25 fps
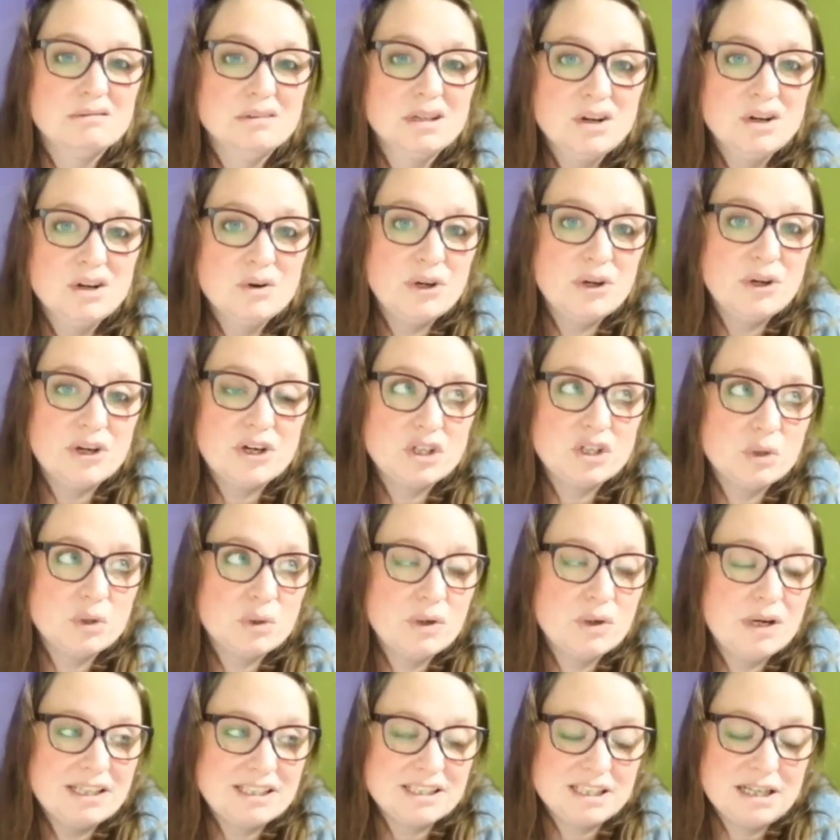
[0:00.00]
or you can do
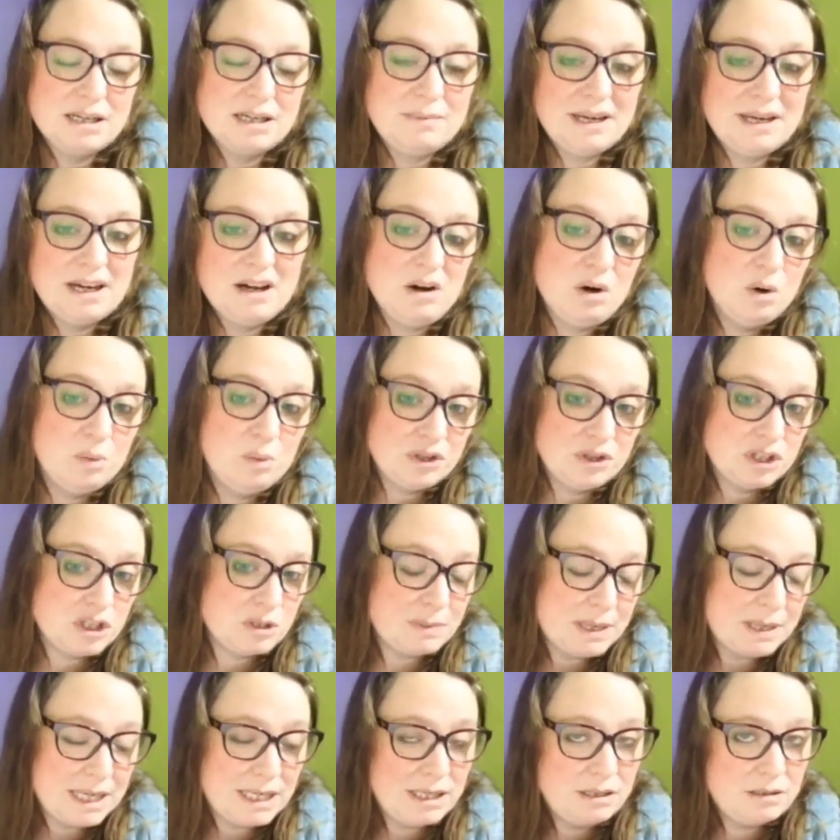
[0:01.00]
a slightly bigger hole with a
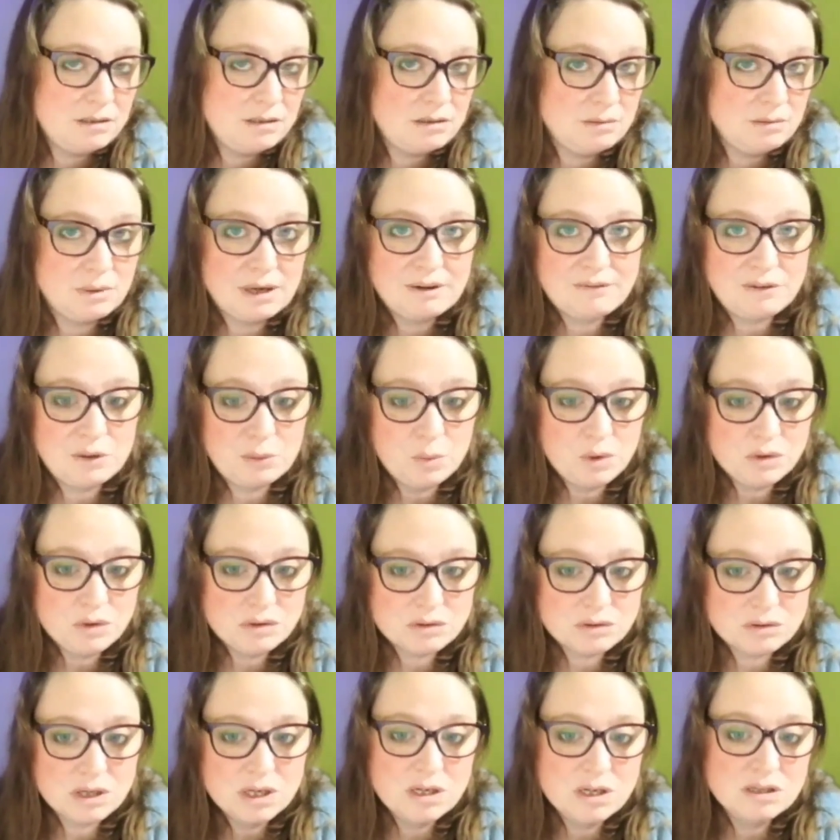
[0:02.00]
spade, whatever you
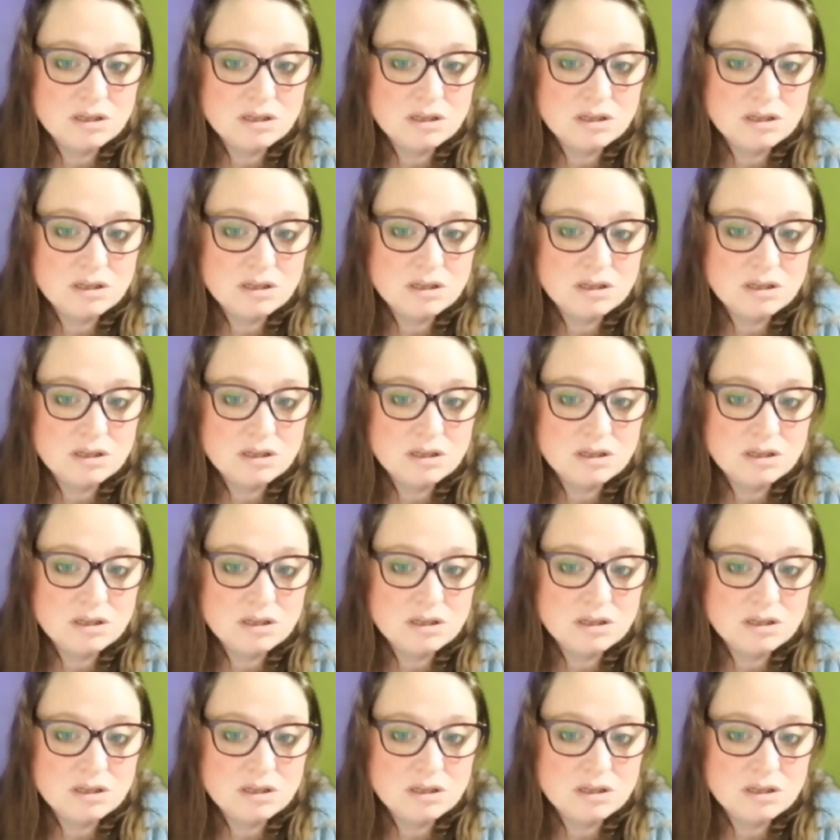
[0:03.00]
want.